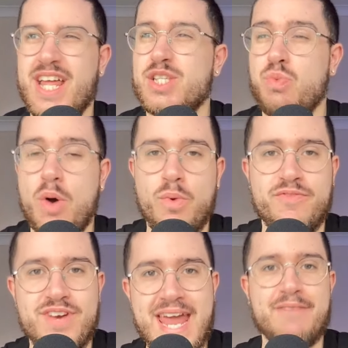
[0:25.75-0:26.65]
That's why
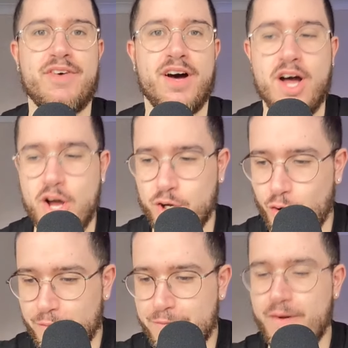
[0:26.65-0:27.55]
we've never
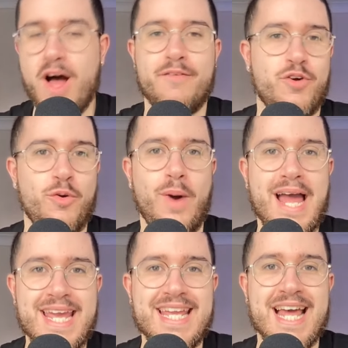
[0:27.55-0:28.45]
got further
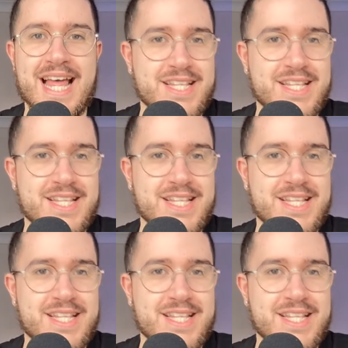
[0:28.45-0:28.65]
away